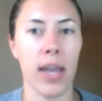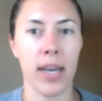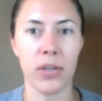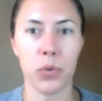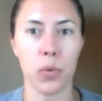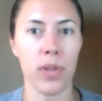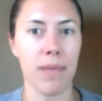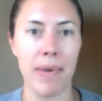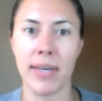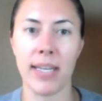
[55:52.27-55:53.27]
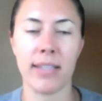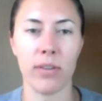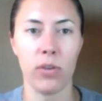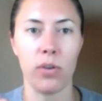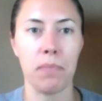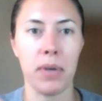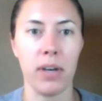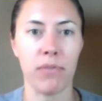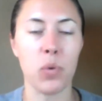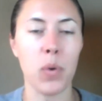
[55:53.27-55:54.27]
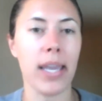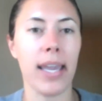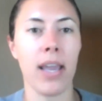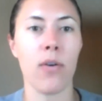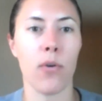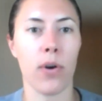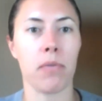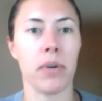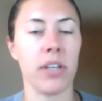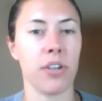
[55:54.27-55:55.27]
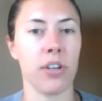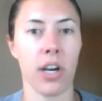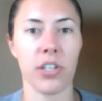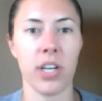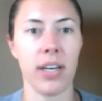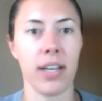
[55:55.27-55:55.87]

any tool that maybe needs a little bit of tweaking or reintroduction.